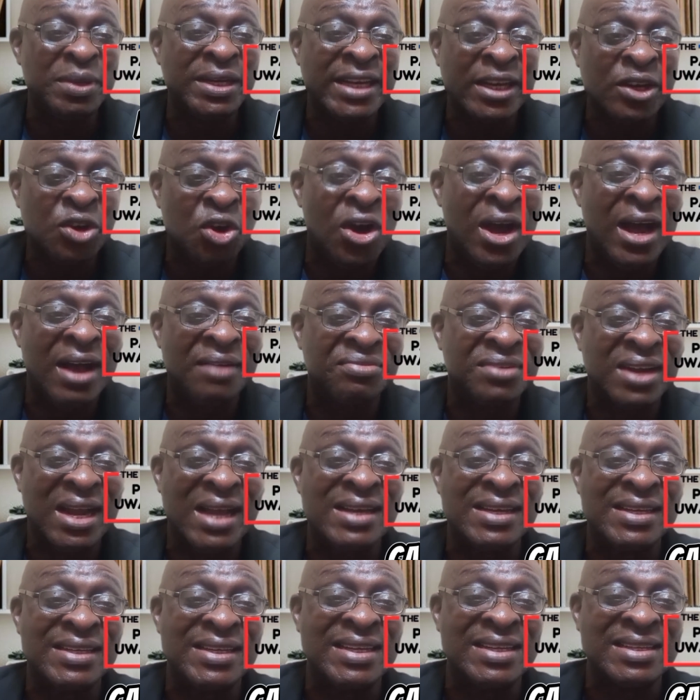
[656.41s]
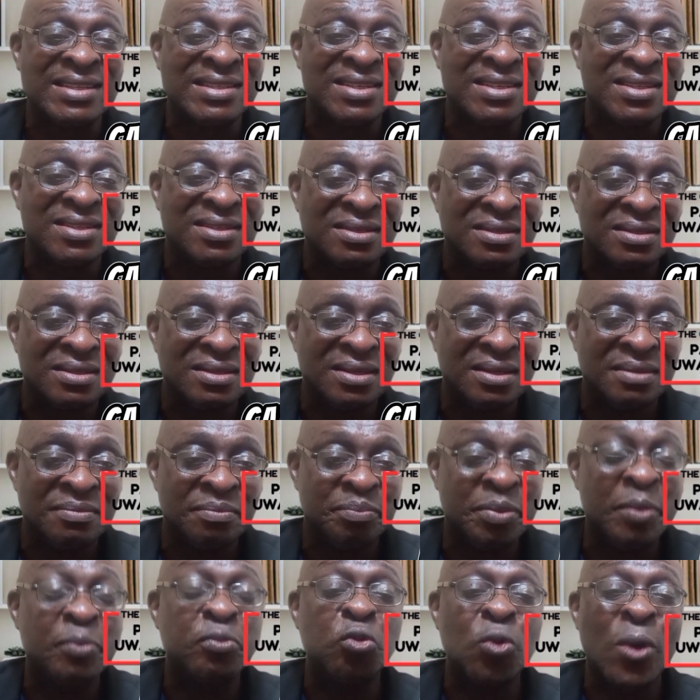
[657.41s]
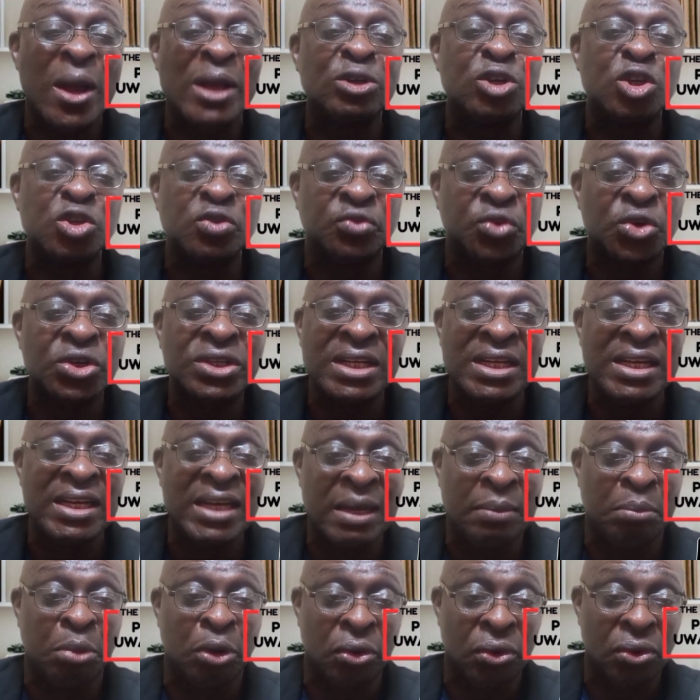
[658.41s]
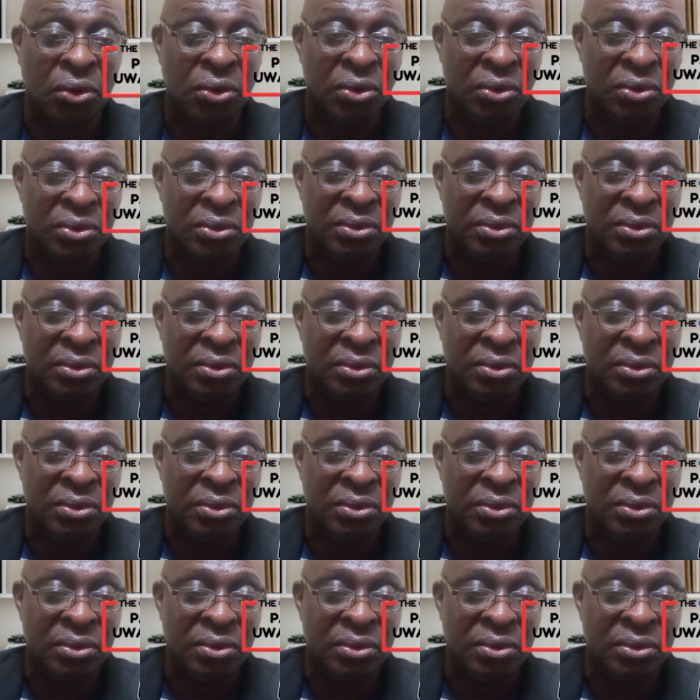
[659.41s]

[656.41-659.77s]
but they don't have candidates. People were just voting Labour.